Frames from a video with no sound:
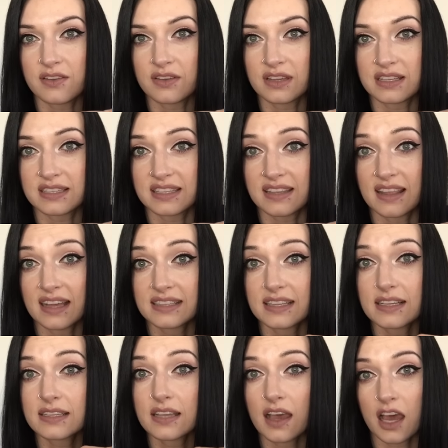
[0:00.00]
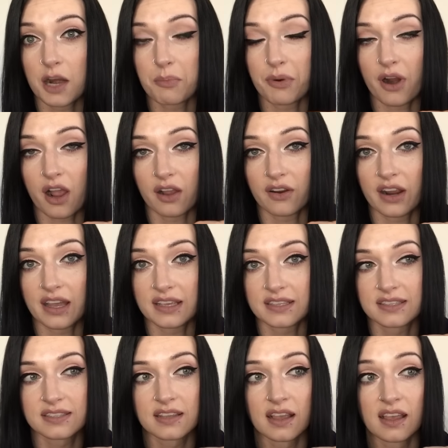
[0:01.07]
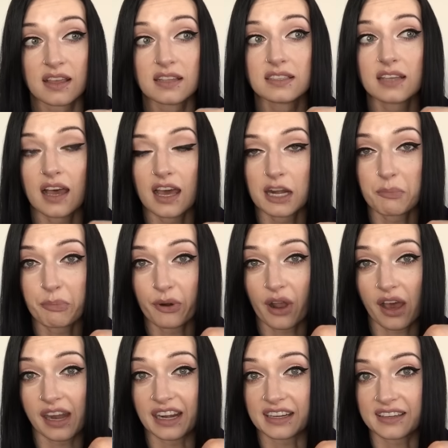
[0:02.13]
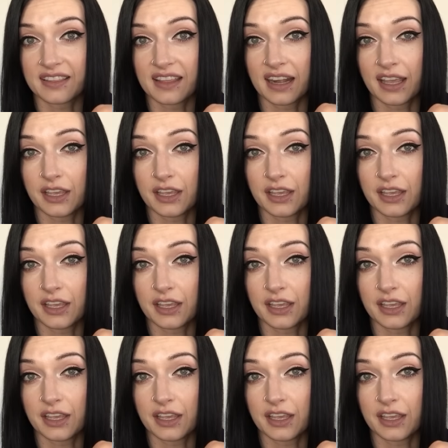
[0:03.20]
you can see that's a ton of progress, ton of product that I